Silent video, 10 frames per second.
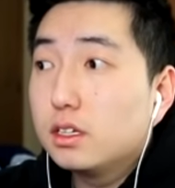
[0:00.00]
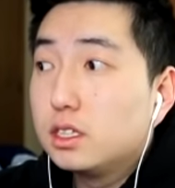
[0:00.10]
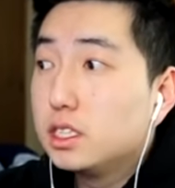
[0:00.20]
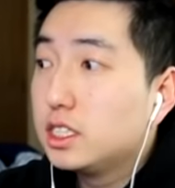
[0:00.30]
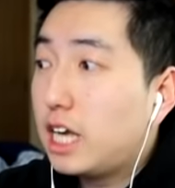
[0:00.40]

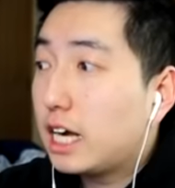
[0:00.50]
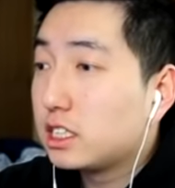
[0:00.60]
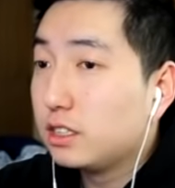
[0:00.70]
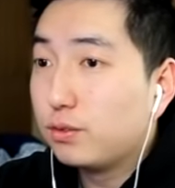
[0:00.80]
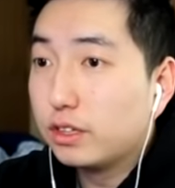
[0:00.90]
This is
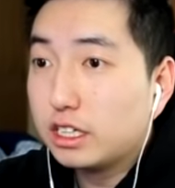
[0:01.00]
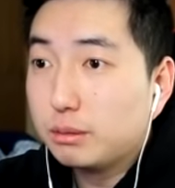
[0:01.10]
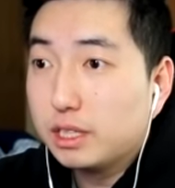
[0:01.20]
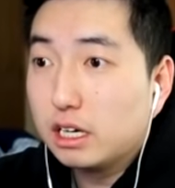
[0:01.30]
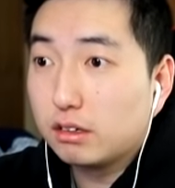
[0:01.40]
actually
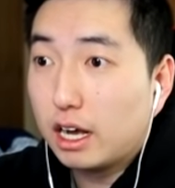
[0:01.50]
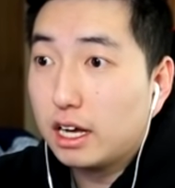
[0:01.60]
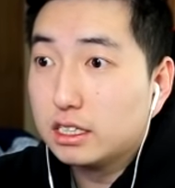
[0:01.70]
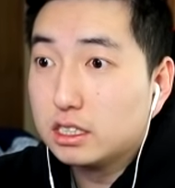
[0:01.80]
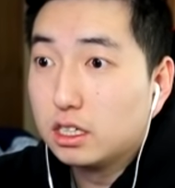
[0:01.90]
freaking me out,
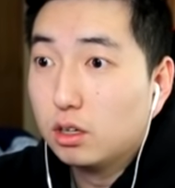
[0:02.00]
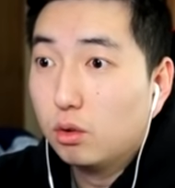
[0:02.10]
guys.